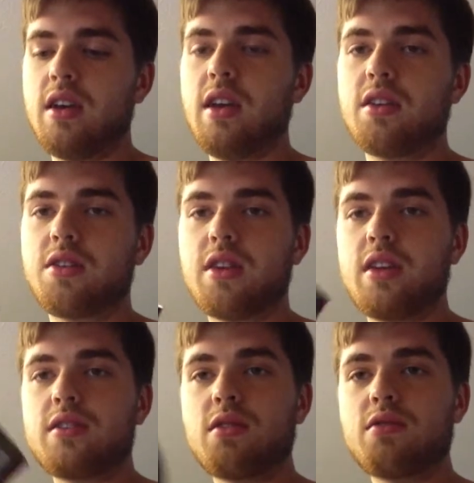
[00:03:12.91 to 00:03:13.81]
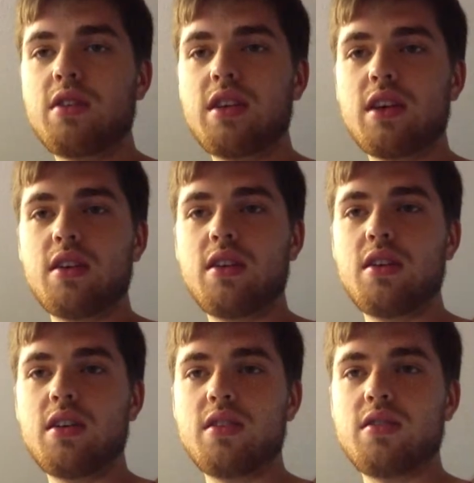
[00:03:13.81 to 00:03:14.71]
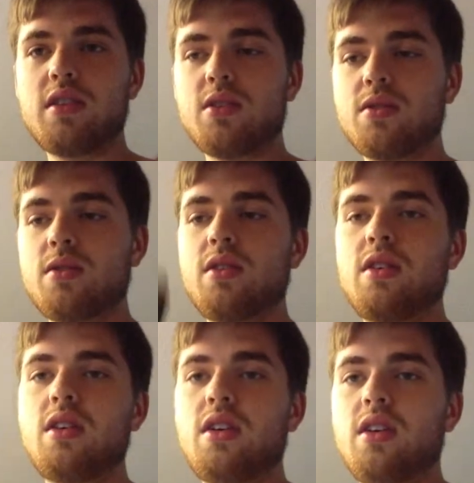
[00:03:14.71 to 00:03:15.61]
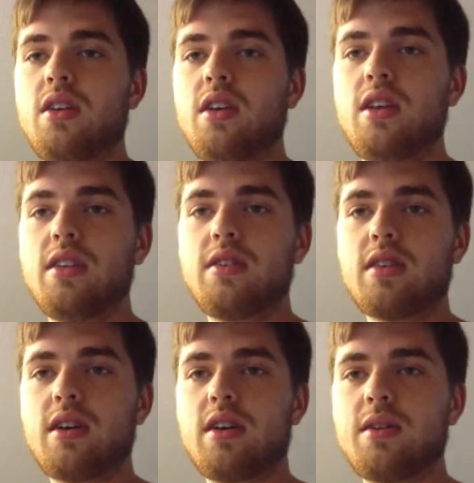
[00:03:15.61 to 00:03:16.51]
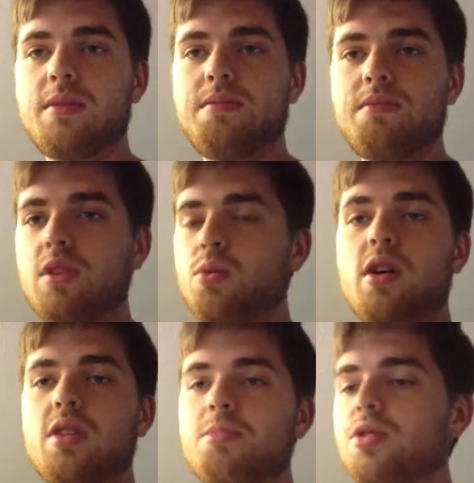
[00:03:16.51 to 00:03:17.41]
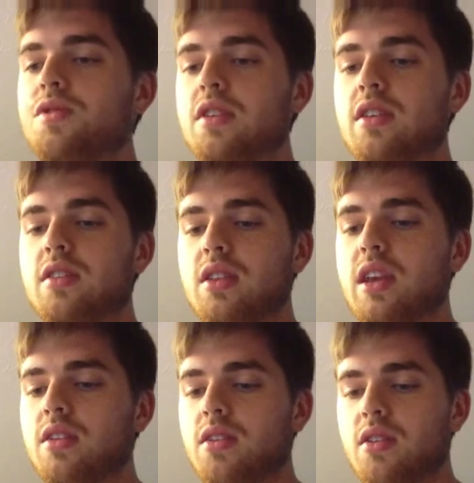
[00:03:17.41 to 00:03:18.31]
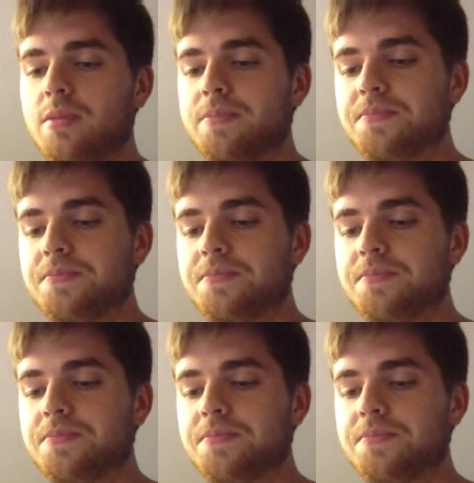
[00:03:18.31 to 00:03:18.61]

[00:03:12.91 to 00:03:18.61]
and it creates a really good seal, and it's waterproof, it doesn't leak at all.